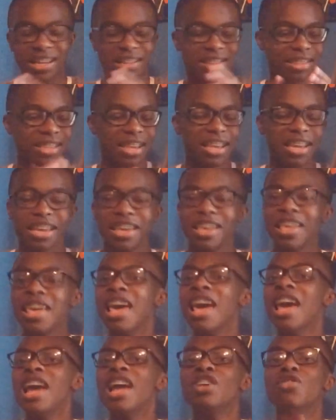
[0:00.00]
they think.
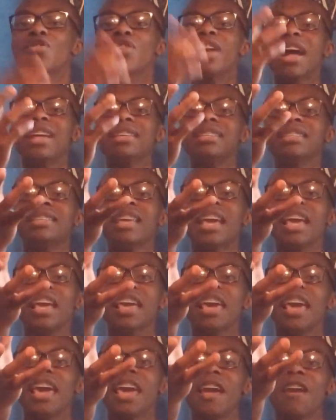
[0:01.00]
You guys take
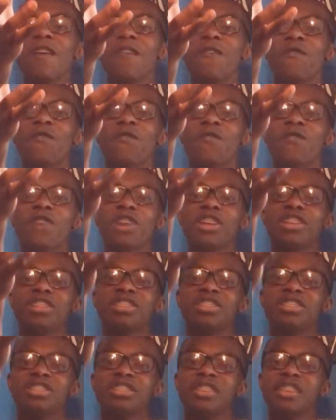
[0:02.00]
every
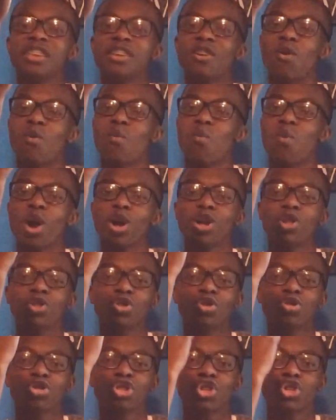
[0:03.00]
single one of
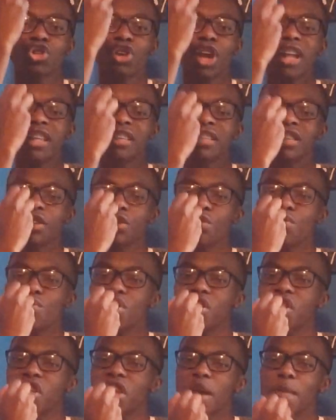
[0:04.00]
those traits and you
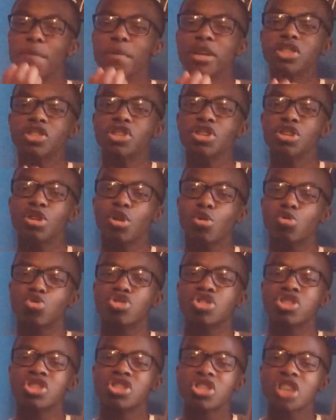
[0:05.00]
claim it to
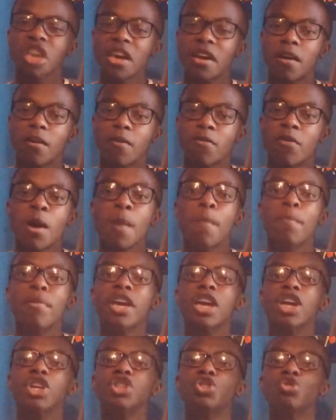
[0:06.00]
yourself
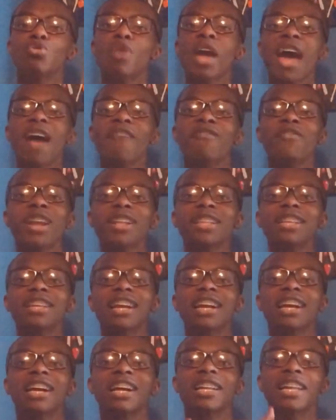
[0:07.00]
because you have nothing
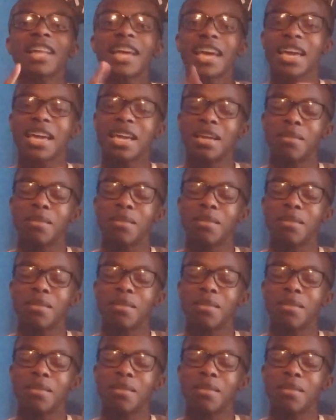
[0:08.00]
to claim.